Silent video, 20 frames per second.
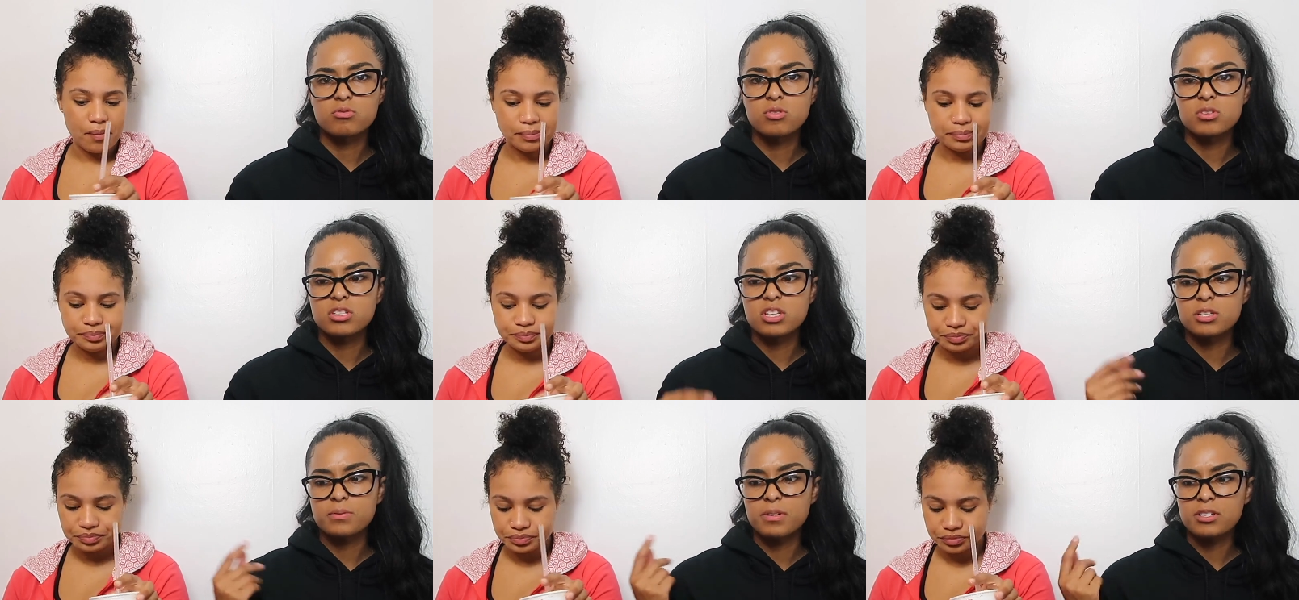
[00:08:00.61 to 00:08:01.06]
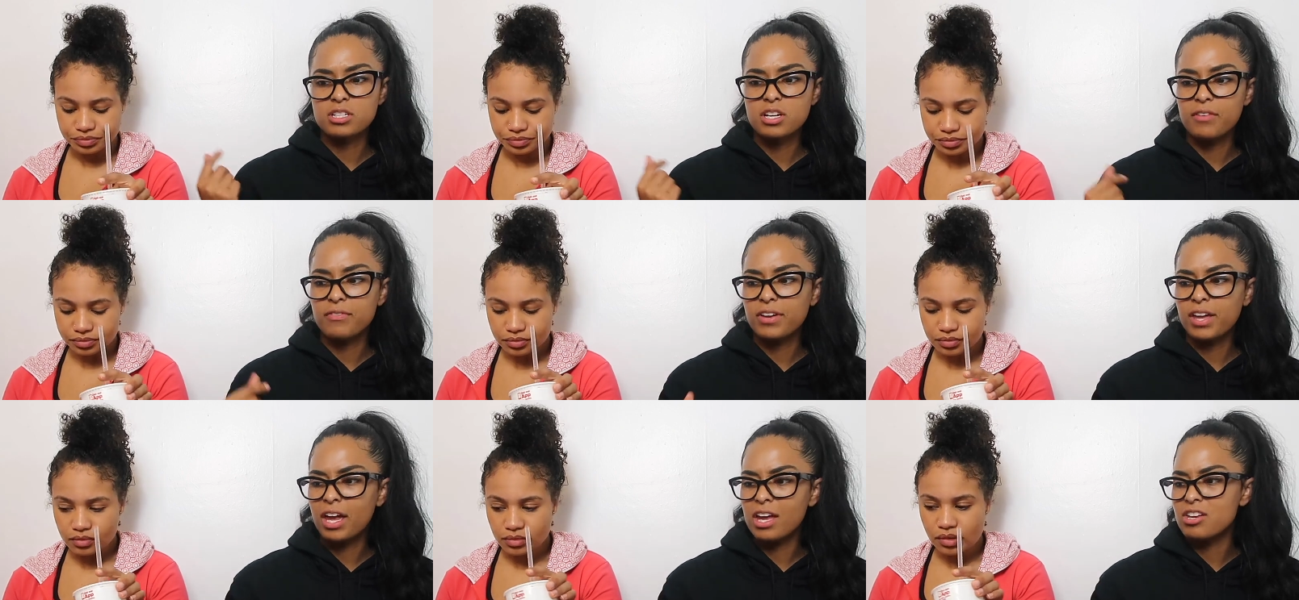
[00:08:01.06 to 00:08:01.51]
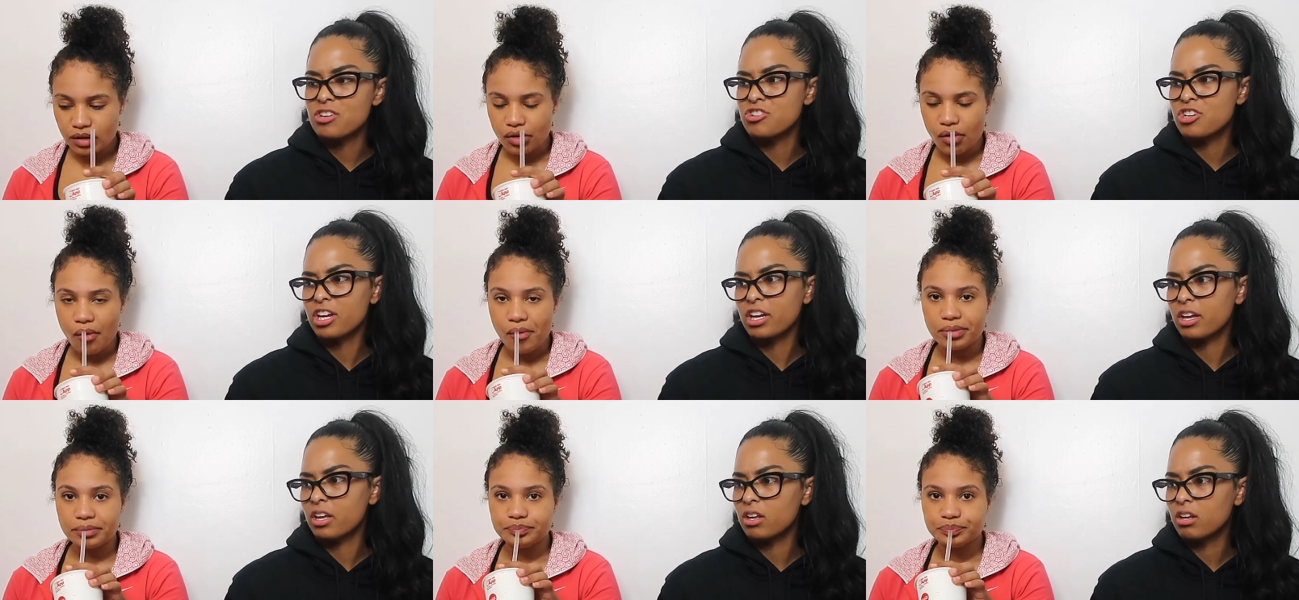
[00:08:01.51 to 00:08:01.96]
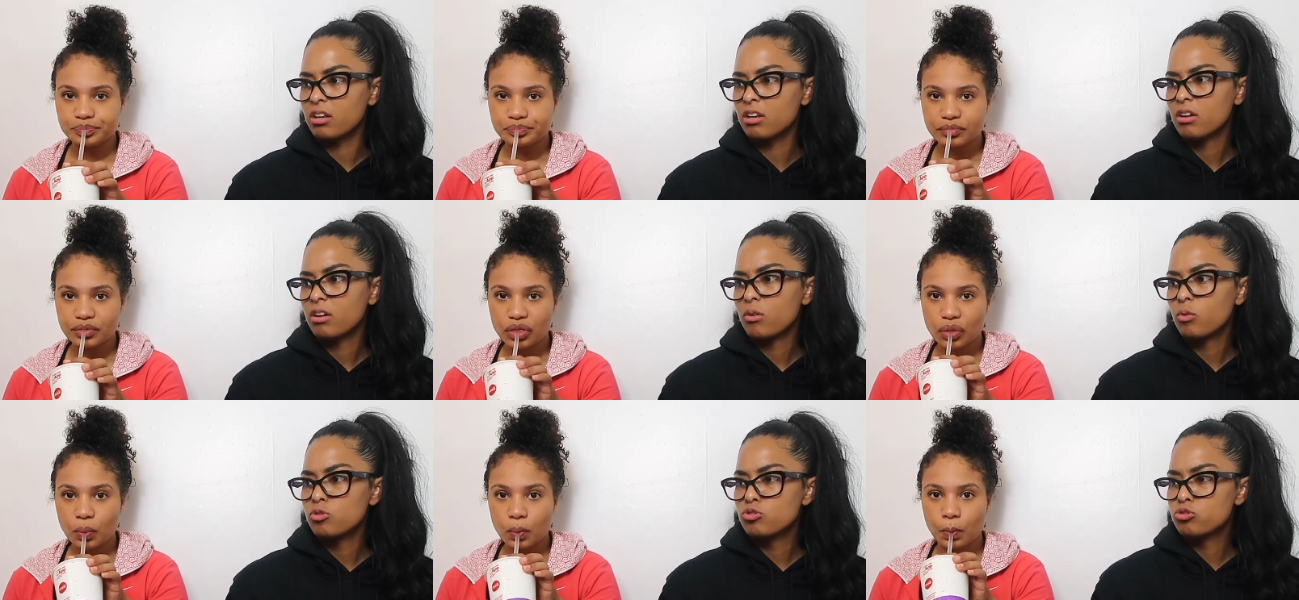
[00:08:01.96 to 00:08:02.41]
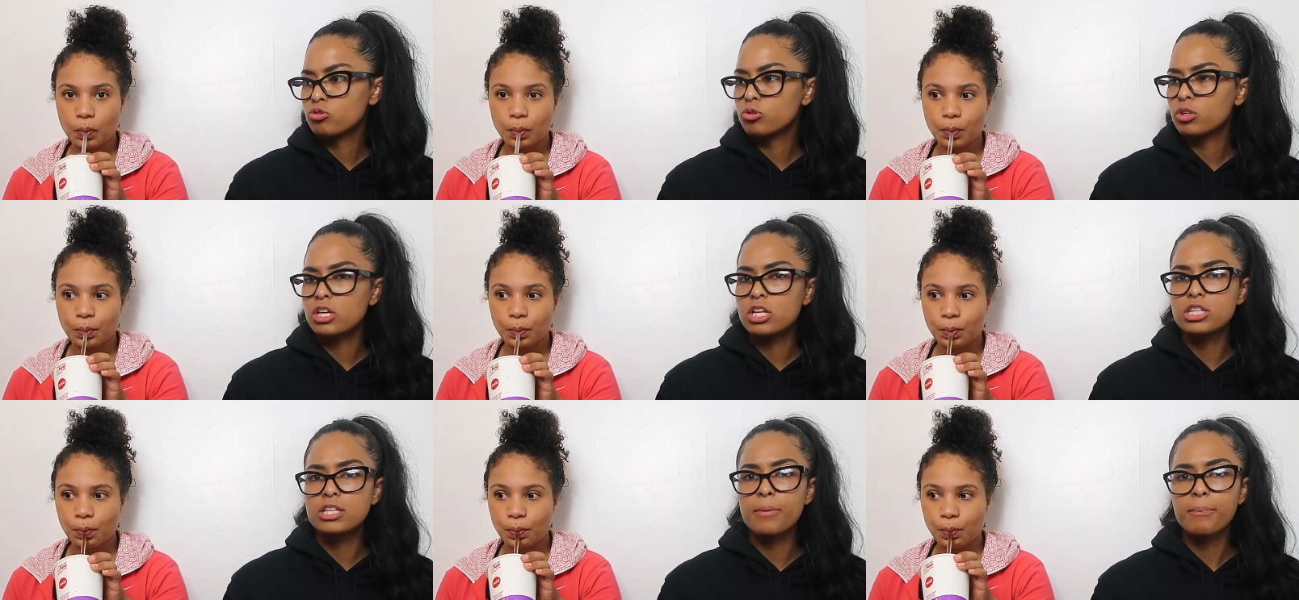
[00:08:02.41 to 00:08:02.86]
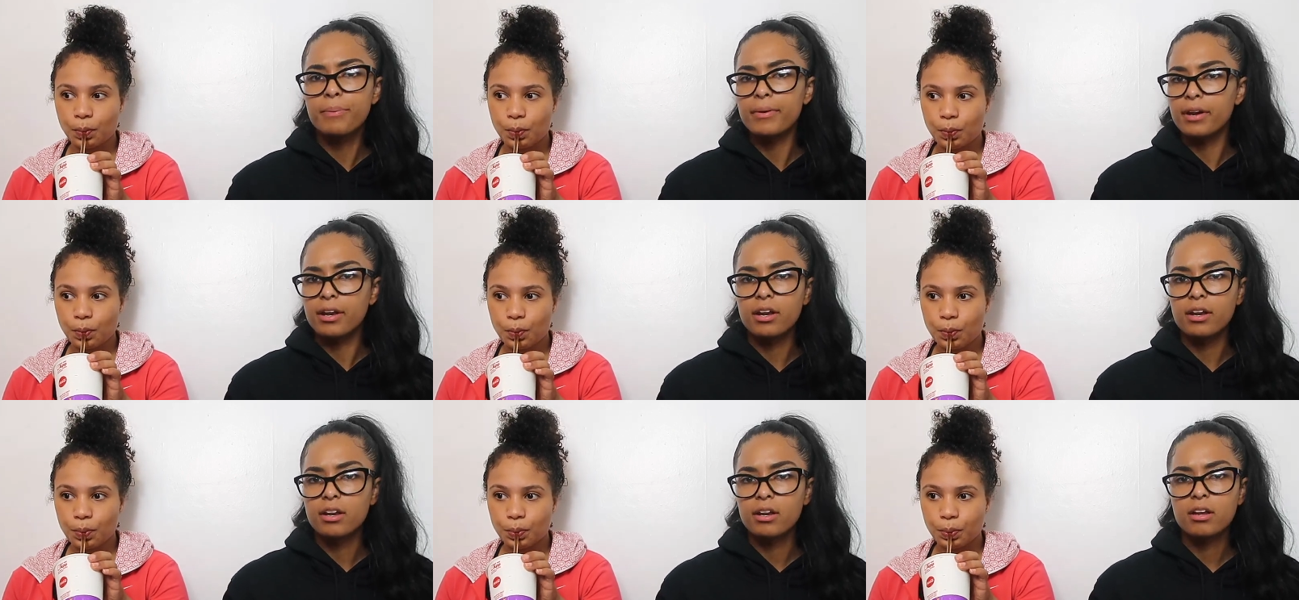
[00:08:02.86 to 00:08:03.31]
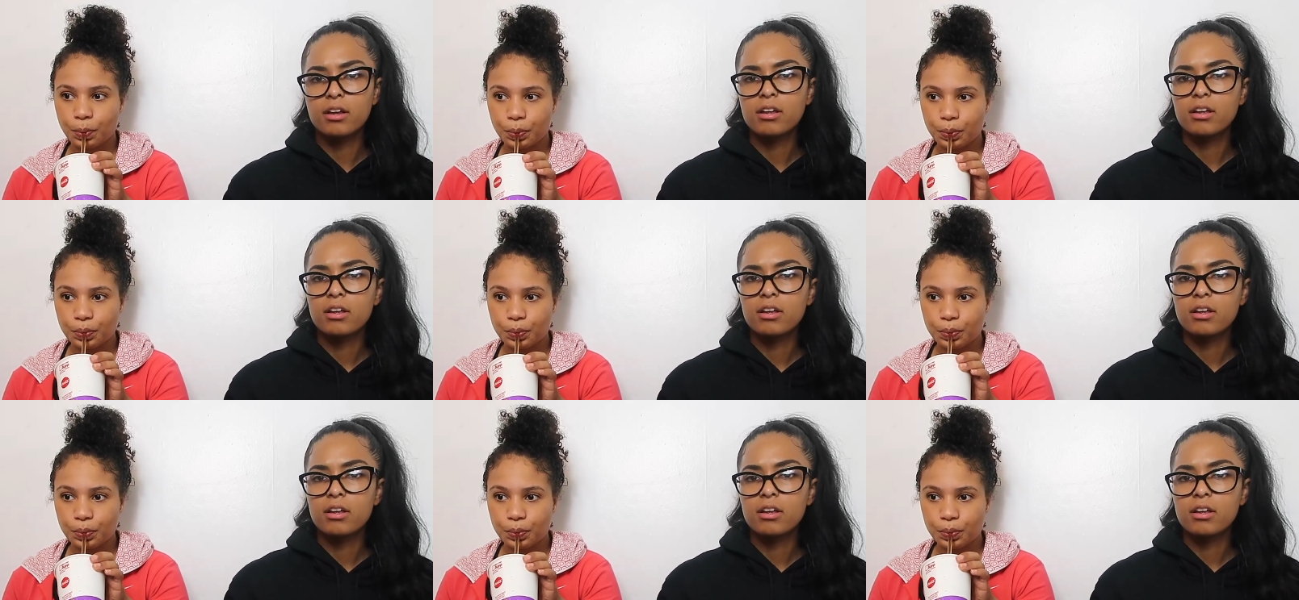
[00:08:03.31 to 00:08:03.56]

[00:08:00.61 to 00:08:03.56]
Speaker 1: sauce, especially if you're getting chicken. What you gonna dip it in?